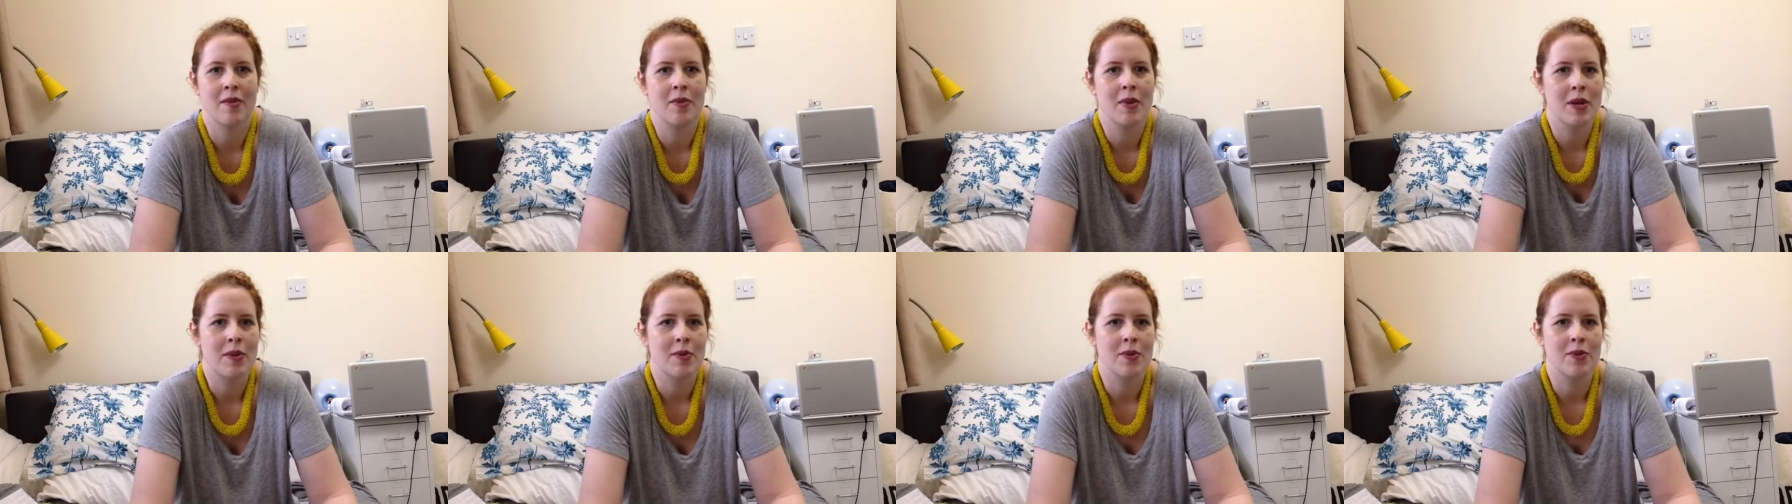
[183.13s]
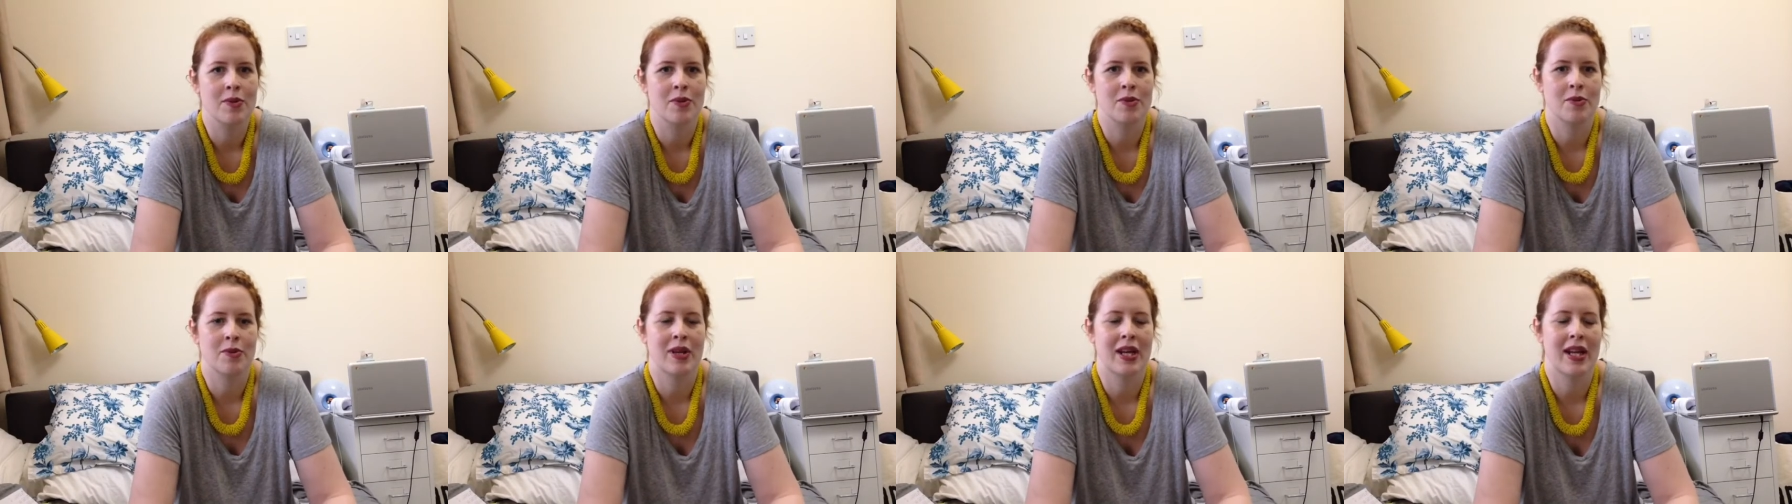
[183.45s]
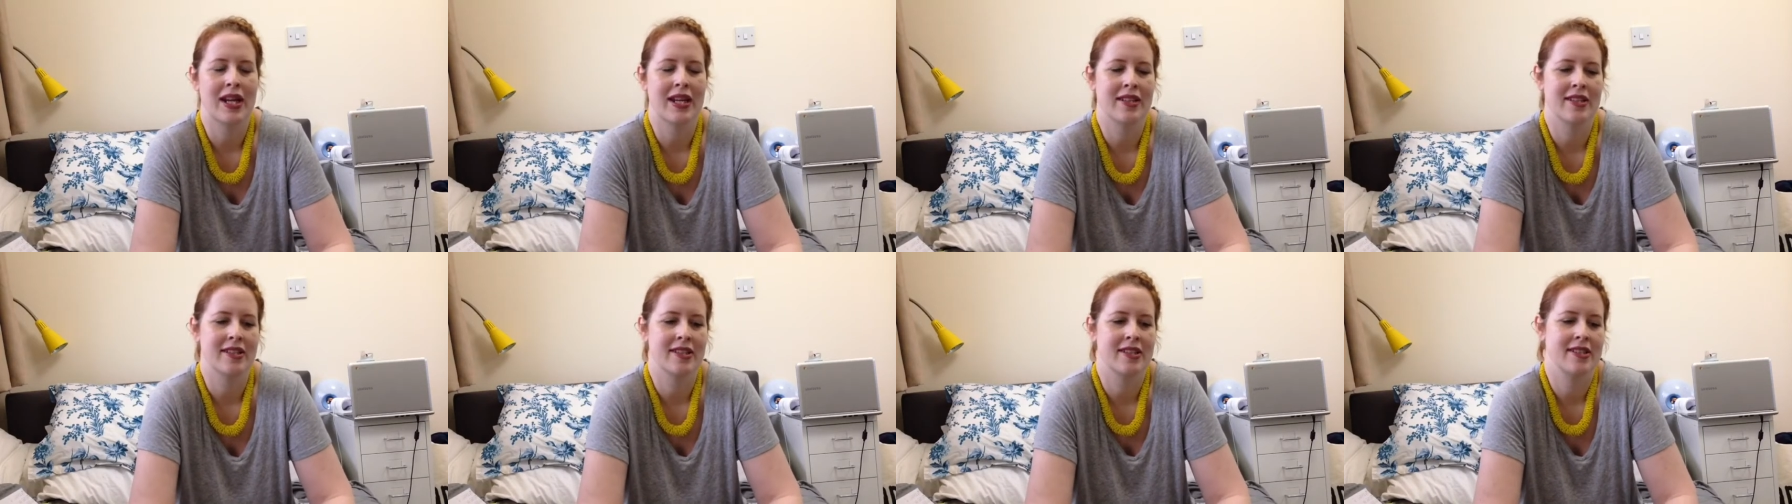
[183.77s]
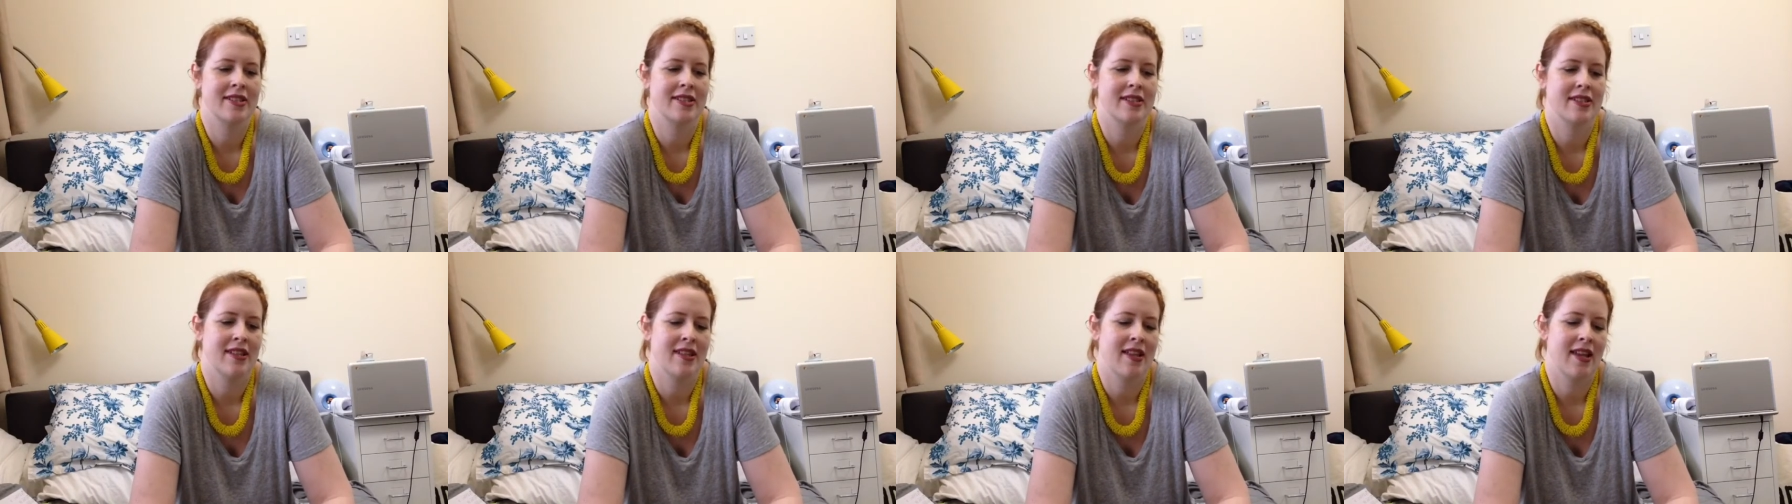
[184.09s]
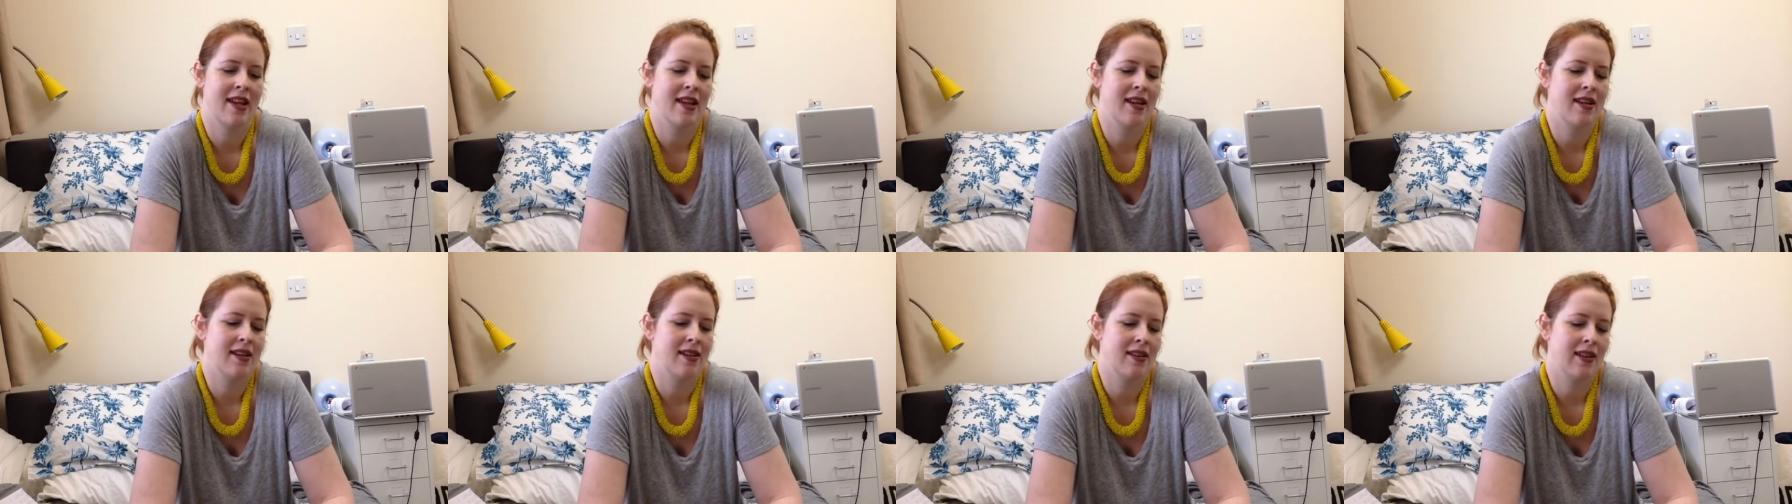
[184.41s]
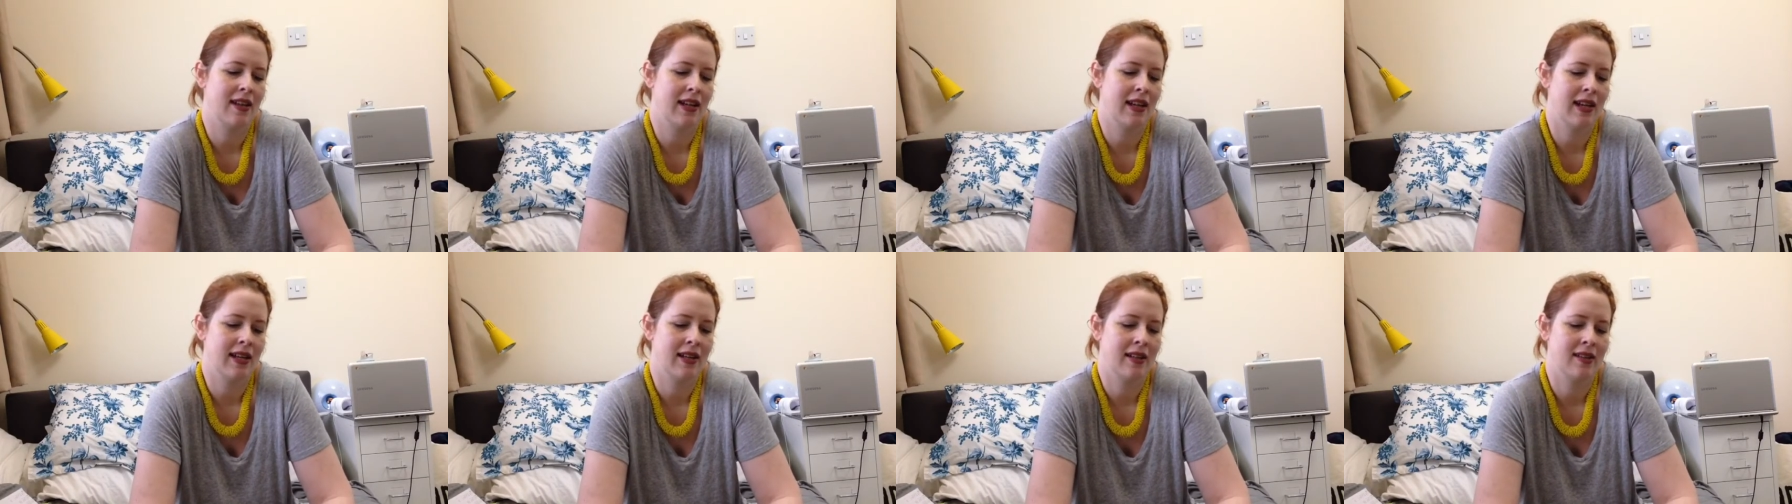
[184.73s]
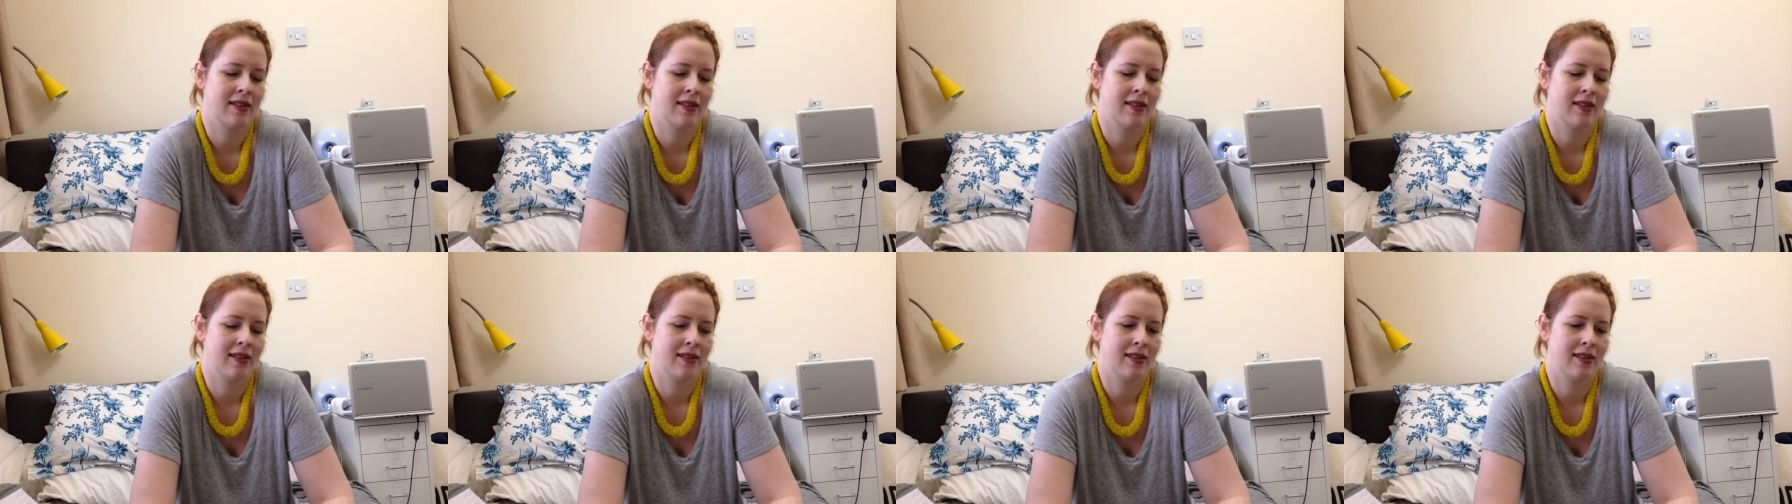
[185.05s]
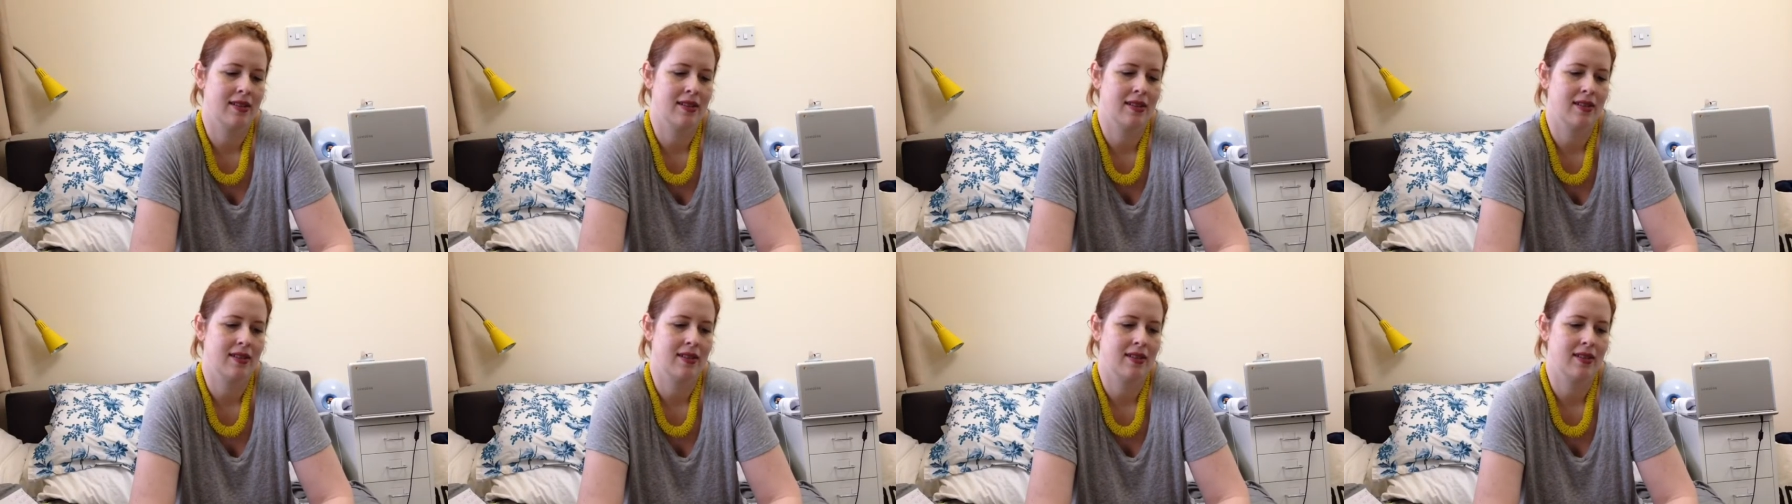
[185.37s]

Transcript: people's reactions to that and